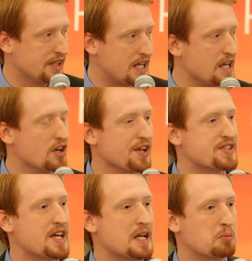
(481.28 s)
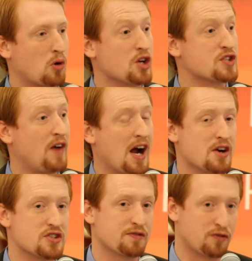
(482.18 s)
keen on setting brush
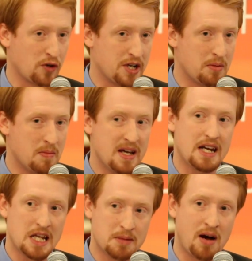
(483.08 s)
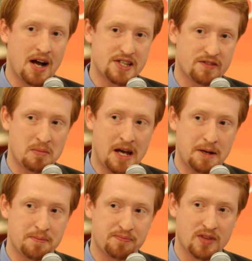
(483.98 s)
fires of freedom in the minds of
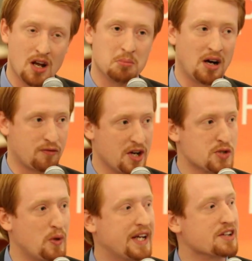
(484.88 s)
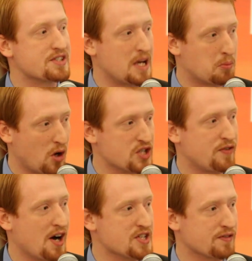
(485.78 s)
men. My friends, we can set brush
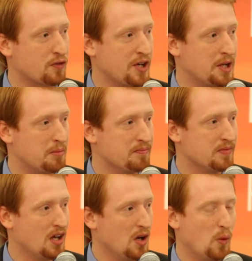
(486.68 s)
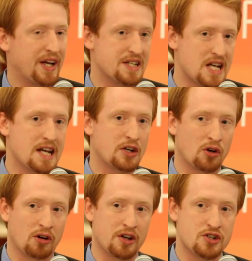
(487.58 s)
fires of freedom, we can take
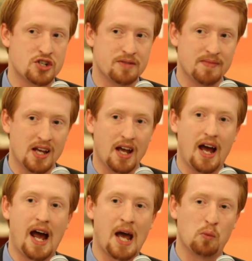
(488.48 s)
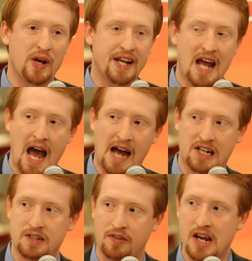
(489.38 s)
courage, and we can
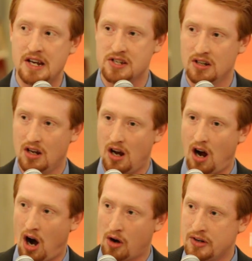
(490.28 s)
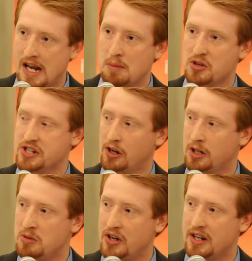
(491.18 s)
activate our neighbors in our
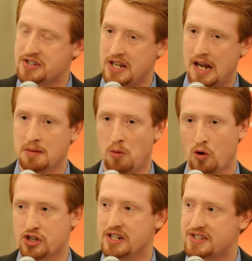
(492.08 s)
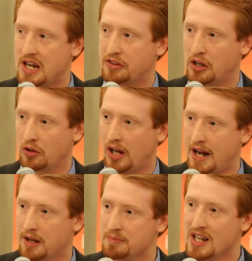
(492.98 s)
communities to end abortion in South
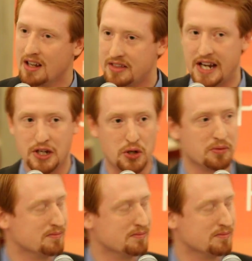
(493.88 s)
Carolina. Thank you.